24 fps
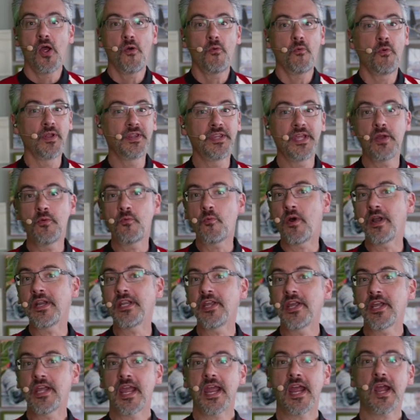well, then what do
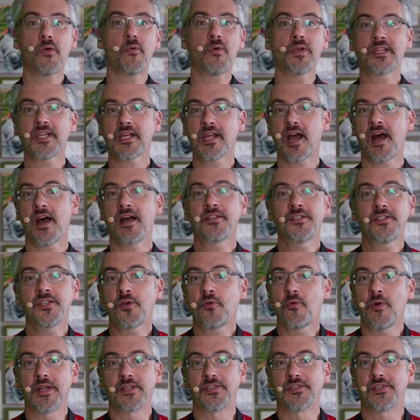you care what the
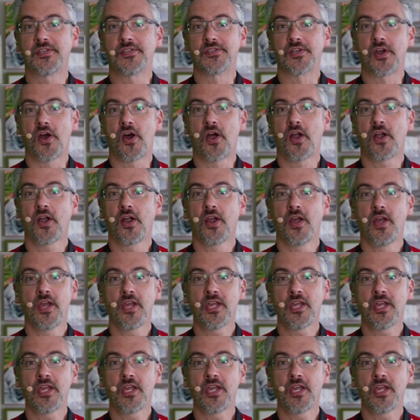consequences are?